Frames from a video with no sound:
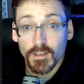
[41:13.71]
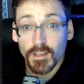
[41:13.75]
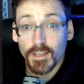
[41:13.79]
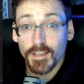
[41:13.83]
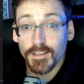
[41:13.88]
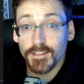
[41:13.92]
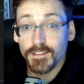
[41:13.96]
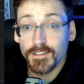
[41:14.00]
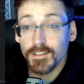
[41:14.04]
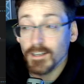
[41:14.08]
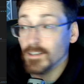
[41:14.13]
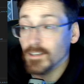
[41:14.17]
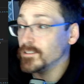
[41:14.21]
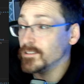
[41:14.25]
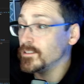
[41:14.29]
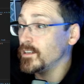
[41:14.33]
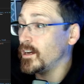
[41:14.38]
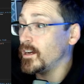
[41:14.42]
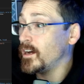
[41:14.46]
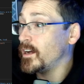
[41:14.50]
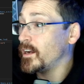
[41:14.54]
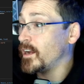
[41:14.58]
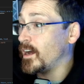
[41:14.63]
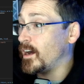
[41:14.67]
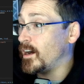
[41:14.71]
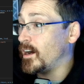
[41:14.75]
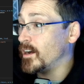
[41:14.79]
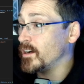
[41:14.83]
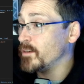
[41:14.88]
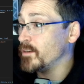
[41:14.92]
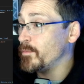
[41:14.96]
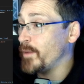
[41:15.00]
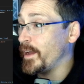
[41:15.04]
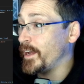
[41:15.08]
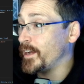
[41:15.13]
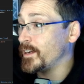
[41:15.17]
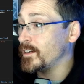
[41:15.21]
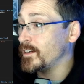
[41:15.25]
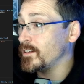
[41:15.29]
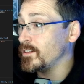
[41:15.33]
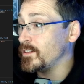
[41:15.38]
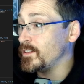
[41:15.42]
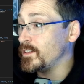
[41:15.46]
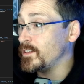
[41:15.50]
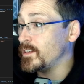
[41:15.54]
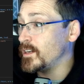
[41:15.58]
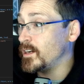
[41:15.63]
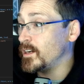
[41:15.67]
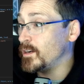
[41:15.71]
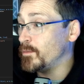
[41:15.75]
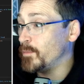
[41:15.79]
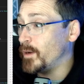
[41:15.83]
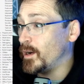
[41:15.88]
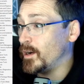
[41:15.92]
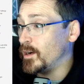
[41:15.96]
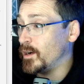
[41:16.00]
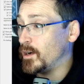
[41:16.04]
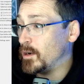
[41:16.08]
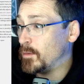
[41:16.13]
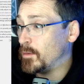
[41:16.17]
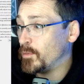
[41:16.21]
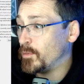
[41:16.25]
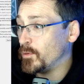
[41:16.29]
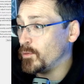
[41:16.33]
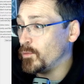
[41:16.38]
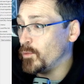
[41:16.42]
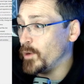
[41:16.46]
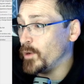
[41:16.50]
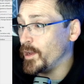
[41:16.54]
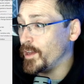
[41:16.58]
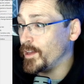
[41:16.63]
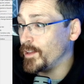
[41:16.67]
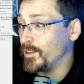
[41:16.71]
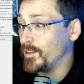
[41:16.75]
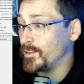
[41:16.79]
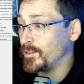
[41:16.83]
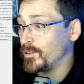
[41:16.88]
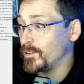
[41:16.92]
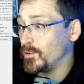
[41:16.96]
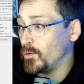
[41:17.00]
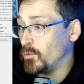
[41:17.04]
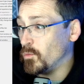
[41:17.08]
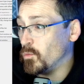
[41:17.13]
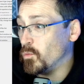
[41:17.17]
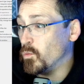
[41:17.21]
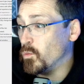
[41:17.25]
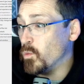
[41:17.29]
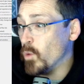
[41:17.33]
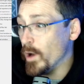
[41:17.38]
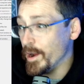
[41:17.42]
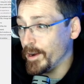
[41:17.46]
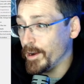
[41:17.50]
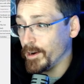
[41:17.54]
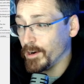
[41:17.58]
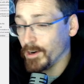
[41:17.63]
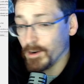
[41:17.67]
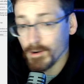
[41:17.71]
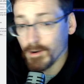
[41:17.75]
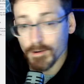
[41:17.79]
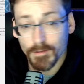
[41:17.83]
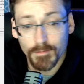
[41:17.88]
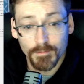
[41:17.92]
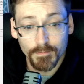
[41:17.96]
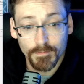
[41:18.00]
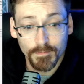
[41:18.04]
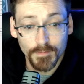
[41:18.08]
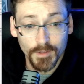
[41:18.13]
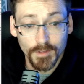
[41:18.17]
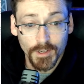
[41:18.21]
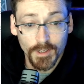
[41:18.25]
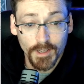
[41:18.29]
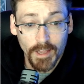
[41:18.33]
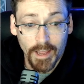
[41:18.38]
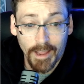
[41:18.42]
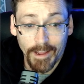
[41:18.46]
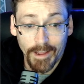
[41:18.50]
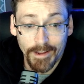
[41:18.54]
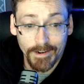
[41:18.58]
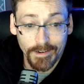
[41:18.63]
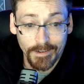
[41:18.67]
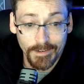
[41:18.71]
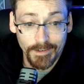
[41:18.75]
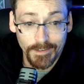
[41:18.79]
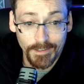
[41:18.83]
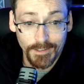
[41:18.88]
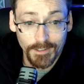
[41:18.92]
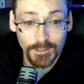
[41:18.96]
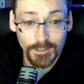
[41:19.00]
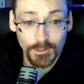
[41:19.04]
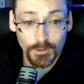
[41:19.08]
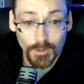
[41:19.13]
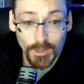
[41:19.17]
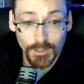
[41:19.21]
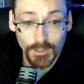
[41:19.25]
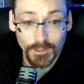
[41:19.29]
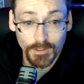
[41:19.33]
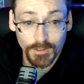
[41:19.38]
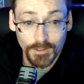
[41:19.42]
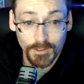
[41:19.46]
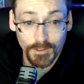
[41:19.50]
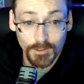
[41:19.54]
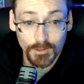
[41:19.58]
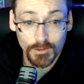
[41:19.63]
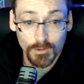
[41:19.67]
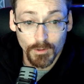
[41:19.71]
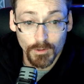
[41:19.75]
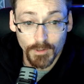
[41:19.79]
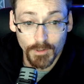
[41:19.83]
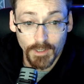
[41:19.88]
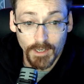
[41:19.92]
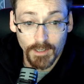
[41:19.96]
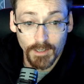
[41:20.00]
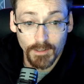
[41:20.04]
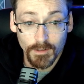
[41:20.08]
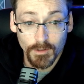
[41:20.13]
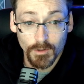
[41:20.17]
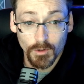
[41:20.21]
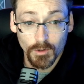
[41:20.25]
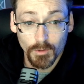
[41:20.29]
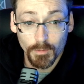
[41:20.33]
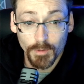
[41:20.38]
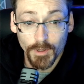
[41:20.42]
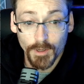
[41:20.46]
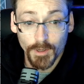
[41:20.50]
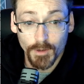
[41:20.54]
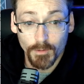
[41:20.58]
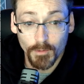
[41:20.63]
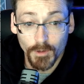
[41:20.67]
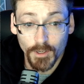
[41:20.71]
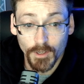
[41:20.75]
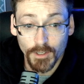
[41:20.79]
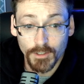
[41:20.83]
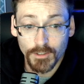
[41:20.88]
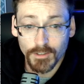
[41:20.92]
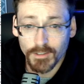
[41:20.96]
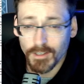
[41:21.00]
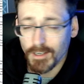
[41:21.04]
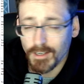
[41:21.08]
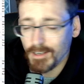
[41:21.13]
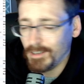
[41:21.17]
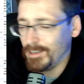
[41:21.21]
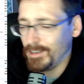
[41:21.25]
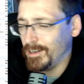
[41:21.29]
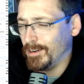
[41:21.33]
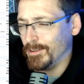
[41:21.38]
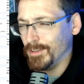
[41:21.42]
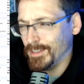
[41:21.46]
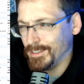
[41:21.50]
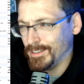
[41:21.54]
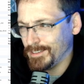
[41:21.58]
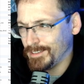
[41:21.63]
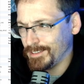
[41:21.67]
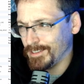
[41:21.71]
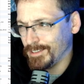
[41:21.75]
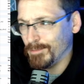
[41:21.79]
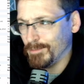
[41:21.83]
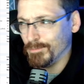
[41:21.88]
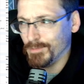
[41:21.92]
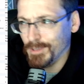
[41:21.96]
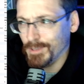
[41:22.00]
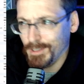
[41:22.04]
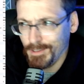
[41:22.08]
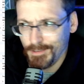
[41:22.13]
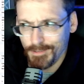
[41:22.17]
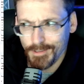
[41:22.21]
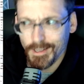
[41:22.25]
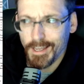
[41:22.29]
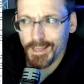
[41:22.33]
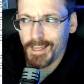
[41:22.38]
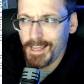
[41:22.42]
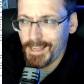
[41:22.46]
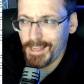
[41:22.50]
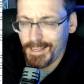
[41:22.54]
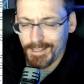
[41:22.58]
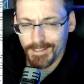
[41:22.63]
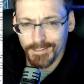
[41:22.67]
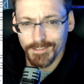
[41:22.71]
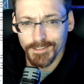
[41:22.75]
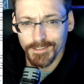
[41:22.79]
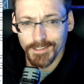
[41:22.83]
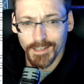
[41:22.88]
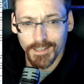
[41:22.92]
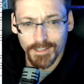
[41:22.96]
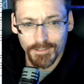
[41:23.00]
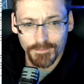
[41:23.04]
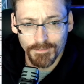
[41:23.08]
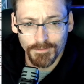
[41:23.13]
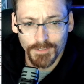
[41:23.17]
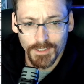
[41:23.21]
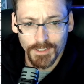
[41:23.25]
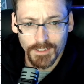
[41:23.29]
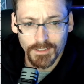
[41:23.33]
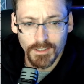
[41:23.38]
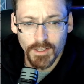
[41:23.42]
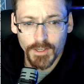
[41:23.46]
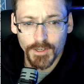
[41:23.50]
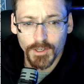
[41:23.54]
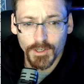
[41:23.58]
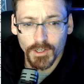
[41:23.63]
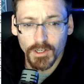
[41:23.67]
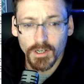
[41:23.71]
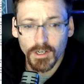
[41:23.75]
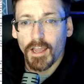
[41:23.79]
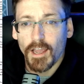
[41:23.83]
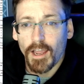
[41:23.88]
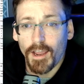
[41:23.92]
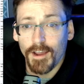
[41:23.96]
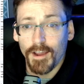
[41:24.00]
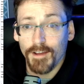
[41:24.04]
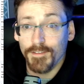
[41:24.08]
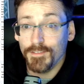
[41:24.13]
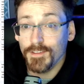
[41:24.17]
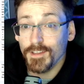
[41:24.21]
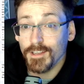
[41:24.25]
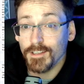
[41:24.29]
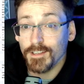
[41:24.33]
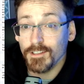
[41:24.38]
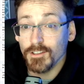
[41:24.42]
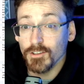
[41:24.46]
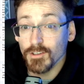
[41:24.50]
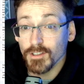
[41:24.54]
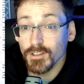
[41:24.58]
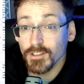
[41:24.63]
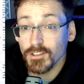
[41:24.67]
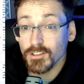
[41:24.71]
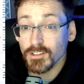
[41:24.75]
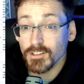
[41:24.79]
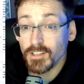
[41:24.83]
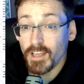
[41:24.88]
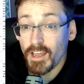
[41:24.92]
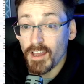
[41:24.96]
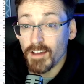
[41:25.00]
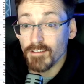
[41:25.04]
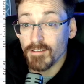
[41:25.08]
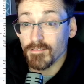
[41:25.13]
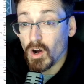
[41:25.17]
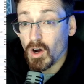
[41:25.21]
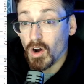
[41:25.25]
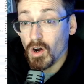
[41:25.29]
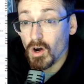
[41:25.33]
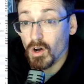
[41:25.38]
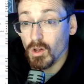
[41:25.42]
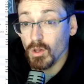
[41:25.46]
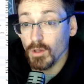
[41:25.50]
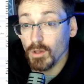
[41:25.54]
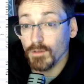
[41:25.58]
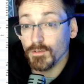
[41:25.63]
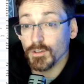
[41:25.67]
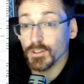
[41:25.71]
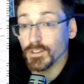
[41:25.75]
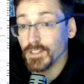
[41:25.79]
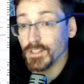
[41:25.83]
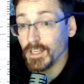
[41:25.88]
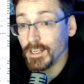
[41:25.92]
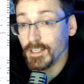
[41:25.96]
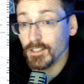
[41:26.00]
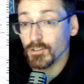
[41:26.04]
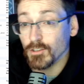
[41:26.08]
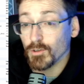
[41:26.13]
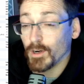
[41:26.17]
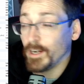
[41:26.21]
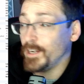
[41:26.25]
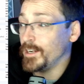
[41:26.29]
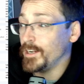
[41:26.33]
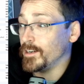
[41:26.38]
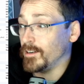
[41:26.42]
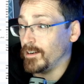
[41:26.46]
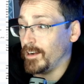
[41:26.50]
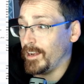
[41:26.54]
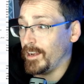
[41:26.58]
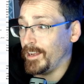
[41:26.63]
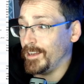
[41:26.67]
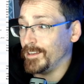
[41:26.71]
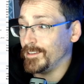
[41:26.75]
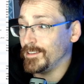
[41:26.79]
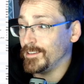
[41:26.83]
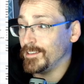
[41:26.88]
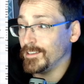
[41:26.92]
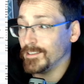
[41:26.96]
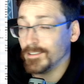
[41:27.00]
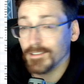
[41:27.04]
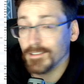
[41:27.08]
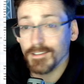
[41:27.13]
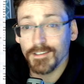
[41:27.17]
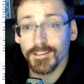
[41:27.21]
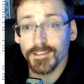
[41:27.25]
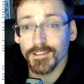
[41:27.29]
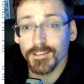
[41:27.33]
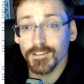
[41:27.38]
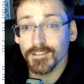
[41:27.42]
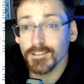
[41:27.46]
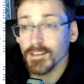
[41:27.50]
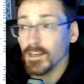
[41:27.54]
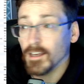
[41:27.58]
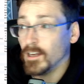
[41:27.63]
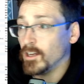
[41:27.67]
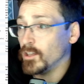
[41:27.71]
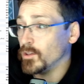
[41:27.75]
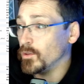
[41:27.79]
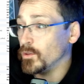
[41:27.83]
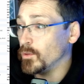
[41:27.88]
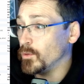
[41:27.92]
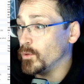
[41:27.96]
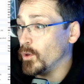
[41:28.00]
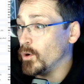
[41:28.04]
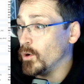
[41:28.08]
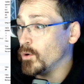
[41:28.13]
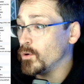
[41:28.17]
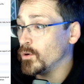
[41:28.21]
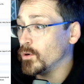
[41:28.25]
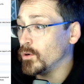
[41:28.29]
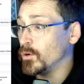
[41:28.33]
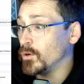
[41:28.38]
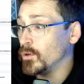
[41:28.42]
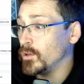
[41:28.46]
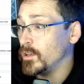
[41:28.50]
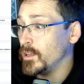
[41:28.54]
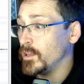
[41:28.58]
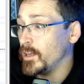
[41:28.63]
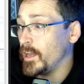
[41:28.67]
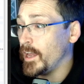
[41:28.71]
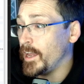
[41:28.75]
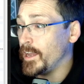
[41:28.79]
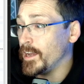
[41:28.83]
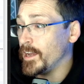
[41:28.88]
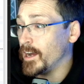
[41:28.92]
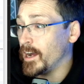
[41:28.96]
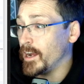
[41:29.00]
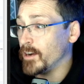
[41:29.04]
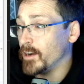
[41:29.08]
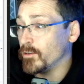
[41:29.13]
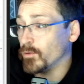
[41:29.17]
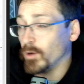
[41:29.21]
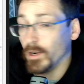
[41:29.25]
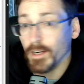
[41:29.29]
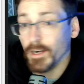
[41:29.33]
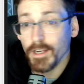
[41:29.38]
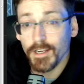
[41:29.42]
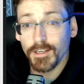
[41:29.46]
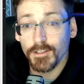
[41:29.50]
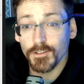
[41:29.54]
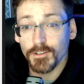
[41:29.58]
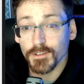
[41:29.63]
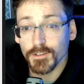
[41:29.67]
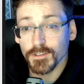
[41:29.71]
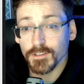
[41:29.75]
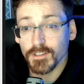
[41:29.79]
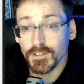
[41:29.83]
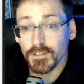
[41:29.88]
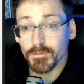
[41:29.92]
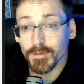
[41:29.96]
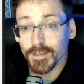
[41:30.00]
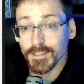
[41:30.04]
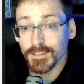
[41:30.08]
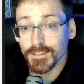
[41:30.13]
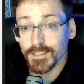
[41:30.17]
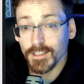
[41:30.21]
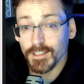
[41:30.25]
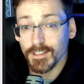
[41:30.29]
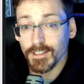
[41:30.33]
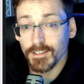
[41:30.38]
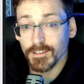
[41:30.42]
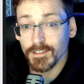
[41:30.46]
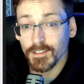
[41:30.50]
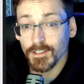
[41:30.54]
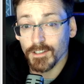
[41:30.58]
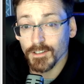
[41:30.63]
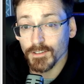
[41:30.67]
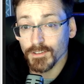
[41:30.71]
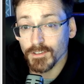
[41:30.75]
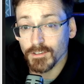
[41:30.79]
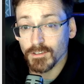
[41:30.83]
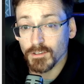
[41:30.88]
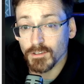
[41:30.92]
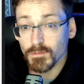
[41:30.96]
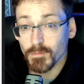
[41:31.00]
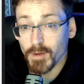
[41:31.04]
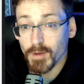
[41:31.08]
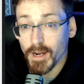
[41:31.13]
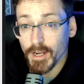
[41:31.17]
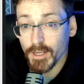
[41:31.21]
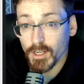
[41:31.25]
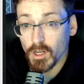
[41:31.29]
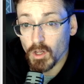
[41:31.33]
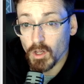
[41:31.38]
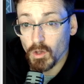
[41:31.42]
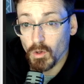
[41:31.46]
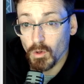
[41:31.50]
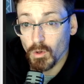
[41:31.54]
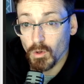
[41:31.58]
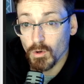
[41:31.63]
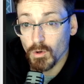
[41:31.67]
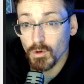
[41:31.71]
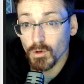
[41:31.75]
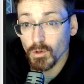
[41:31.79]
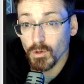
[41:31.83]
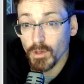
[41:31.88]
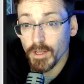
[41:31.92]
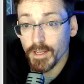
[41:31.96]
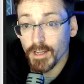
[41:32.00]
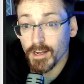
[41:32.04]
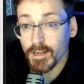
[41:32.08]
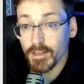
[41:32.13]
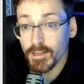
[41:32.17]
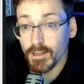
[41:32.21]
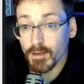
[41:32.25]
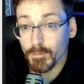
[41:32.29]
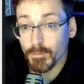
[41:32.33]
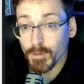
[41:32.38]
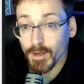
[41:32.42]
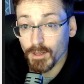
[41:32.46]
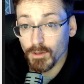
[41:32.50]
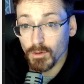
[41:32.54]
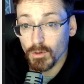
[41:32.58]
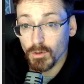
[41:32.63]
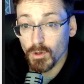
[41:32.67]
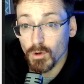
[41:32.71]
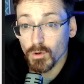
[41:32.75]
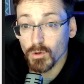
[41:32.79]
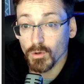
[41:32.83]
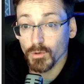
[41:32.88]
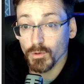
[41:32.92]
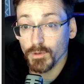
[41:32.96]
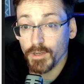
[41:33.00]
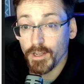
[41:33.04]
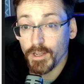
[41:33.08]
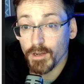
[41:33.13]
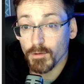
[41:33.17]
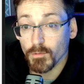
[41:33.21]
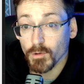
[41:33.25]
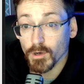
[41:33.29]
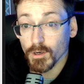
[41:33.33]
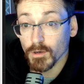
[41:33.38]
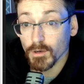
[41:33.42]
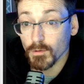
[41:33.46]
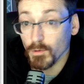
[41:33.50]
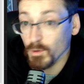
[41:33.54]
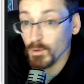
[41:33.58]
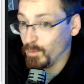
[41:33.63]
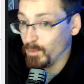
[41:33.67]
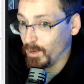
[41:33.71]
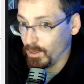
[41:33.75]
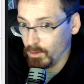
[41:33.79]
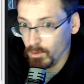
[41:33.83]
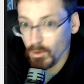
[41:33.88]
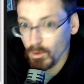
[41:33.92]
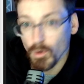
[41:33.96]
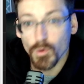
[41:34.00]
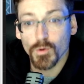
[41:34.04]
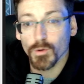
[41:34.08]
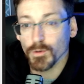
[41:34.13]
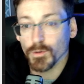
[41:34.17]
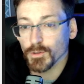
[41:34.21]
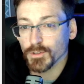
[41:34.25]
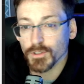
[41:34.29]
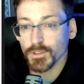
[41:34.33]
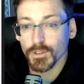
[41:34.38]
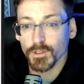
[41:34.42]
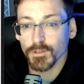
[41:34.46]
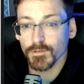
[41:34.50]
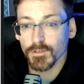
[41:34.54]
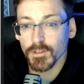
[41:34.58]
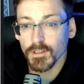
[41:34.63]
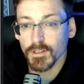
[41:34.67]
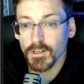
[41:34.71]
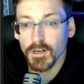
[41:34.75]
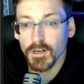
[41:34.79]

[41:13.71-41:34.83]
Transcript: It does not automatically come up with where the add-in is. You actually need to scroll down a little bit, which, that's something easy I can fix later. And then you can just have all of your settings right here. And this is local AI running. You can see my settings here. This is my local AI on my local network with my local server.